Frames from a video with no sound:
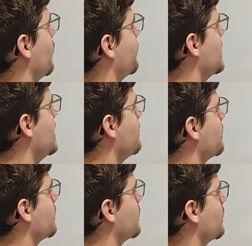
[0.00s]
of t
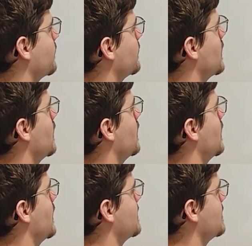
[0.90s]

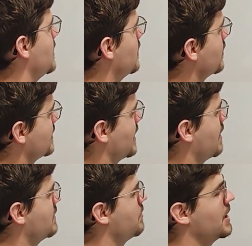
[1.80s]
as the
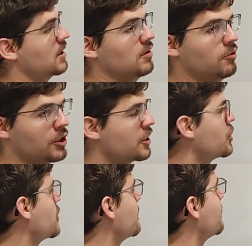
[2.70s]
time-dependent voltage.